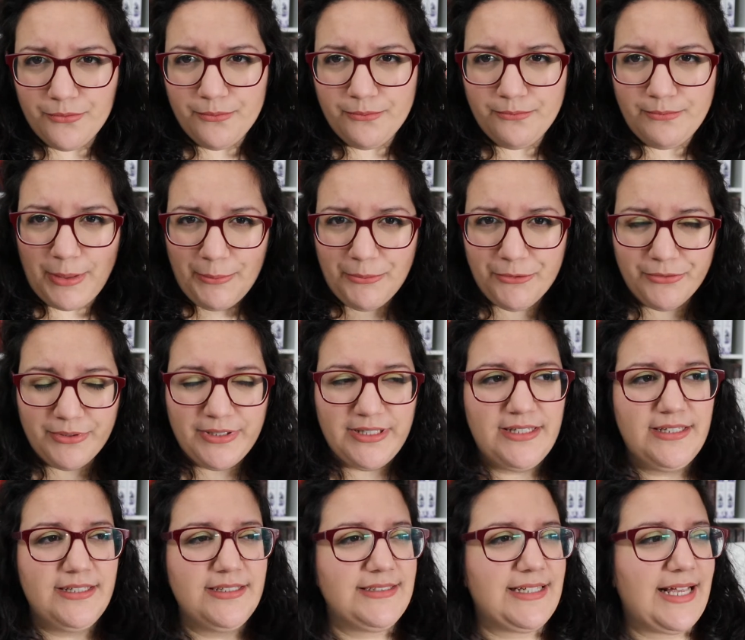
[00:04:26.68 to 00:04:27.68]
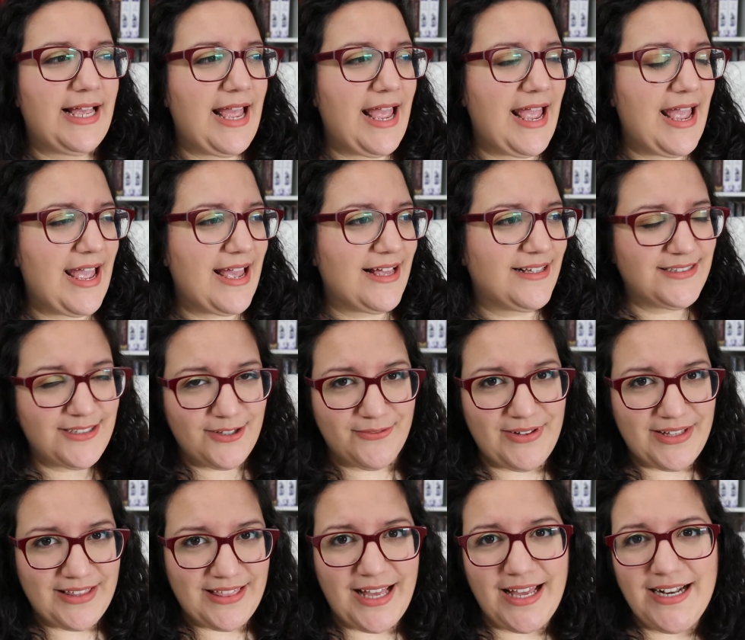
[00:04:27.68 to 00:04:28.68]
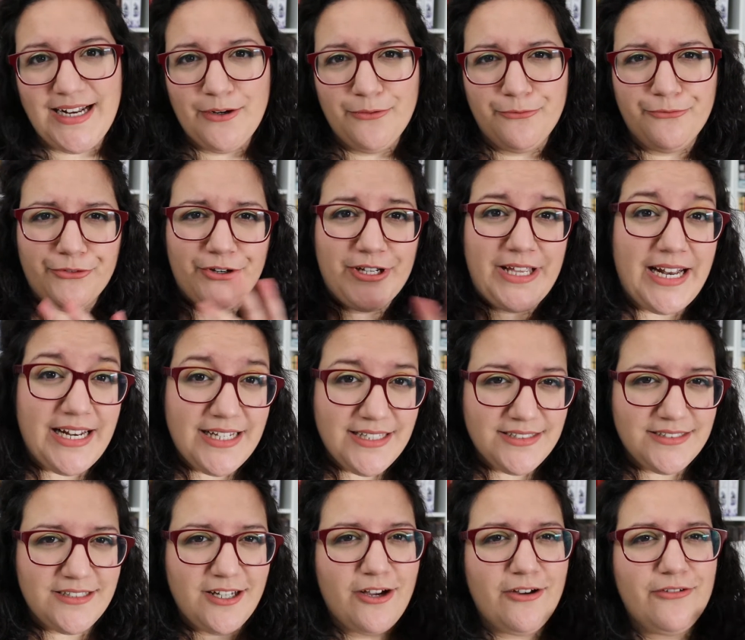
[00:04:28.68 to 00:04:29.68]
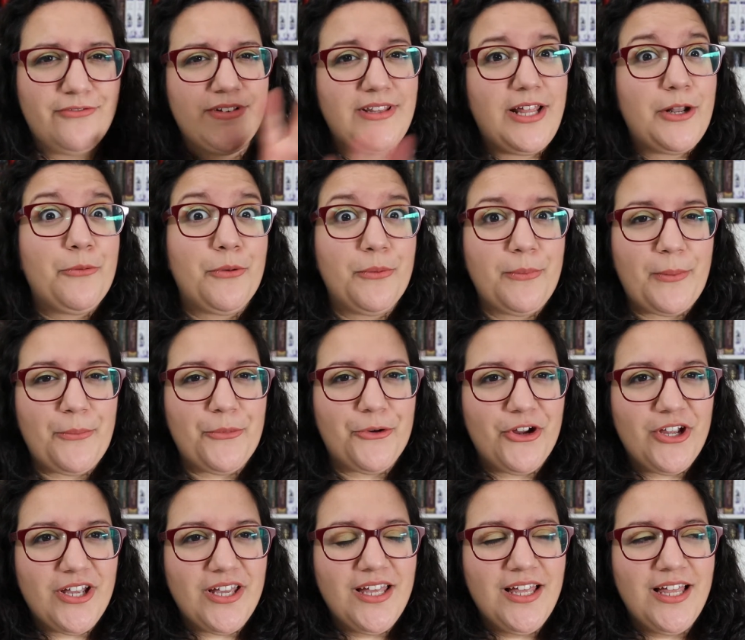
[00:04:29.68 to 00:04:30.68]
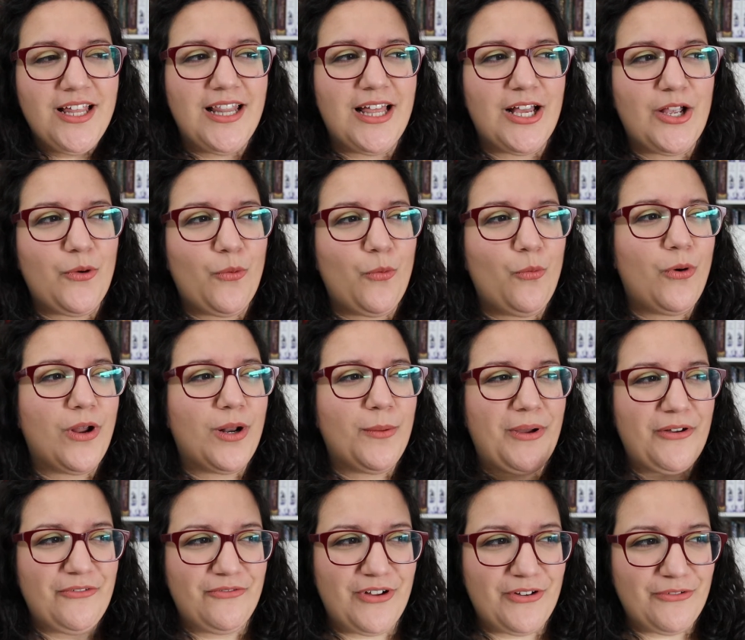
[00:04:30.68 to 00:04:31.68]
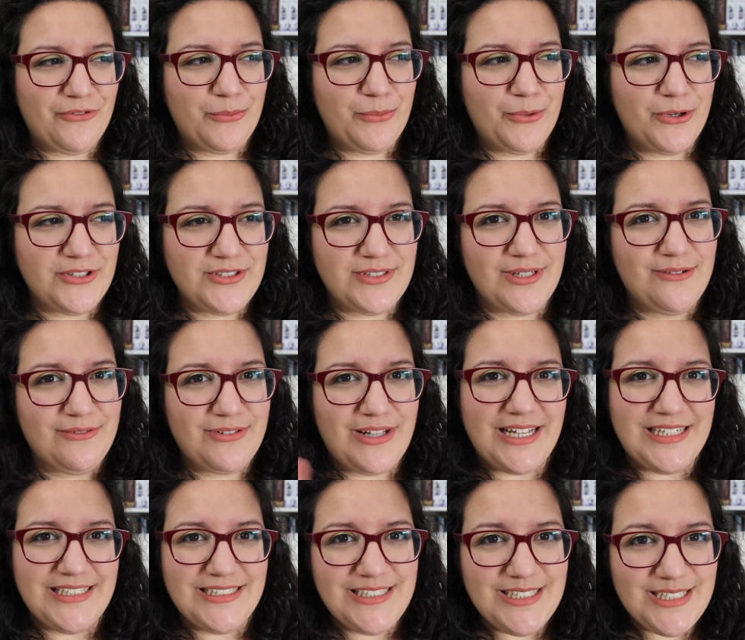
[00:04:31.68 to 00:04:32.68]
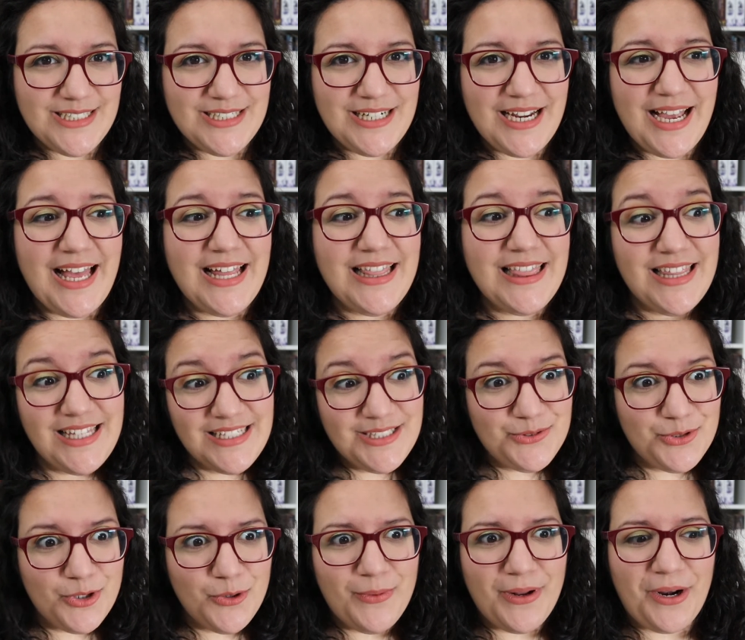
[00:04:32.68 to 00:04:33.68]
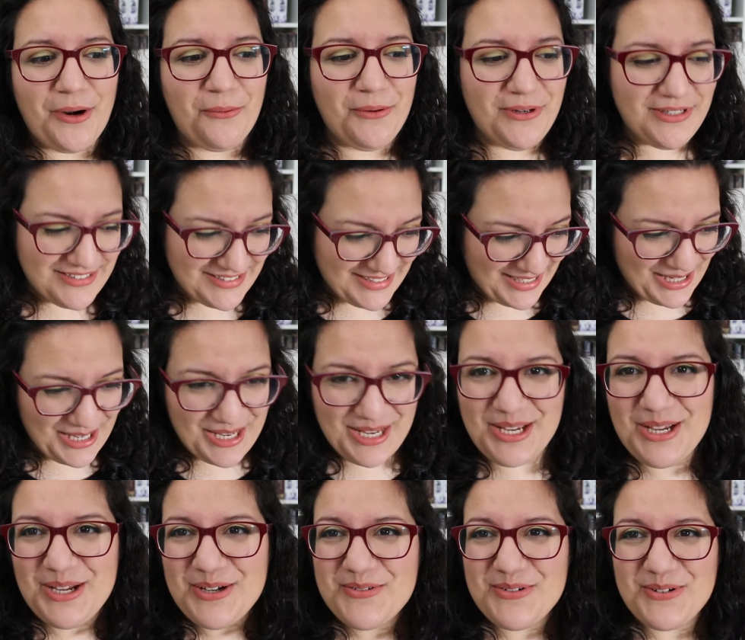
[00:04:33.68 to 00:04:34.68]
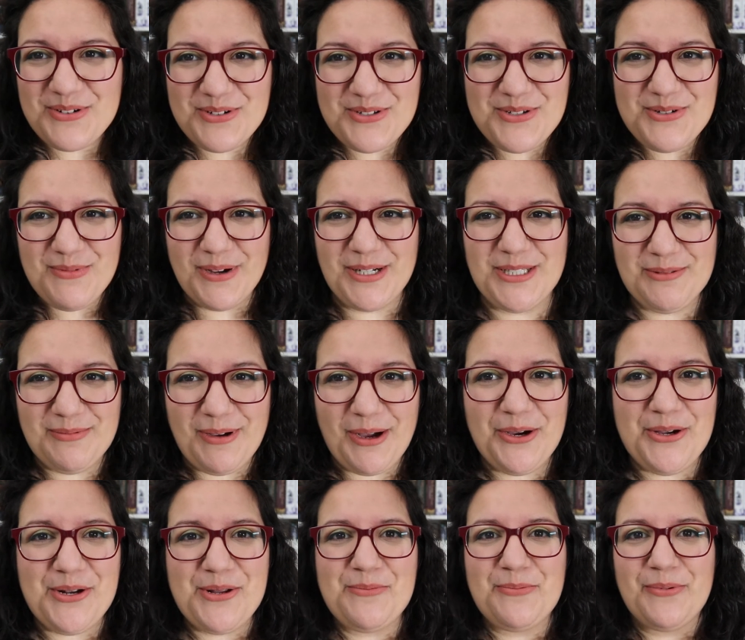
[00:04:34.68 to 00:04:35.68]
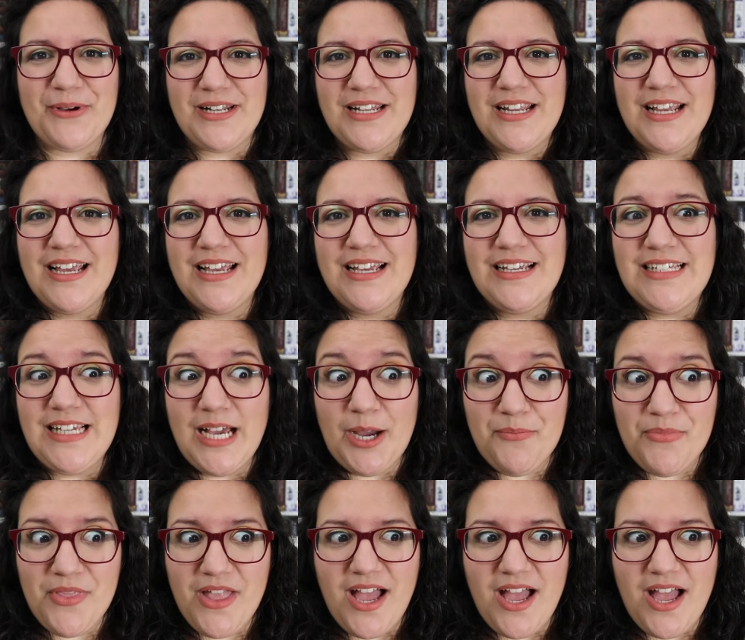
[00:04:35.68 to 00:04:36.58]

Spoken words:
memories and stuff like that, and forgetting stuff and then remembering. Like one of my favorite books of last year had this trope. I don't want to say too much about it, but yeah,